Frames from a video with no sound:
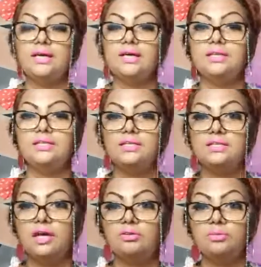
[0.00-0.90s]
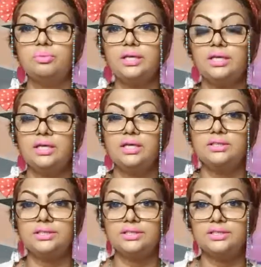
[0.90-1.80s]
it turned out to be
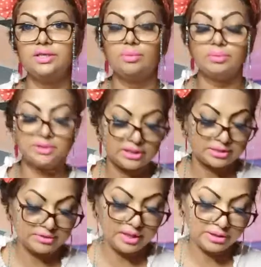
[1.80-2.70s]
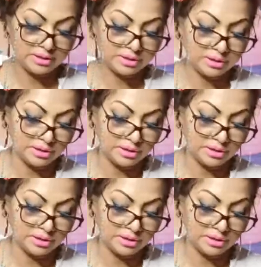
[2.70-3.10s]
just the opposite, right? You got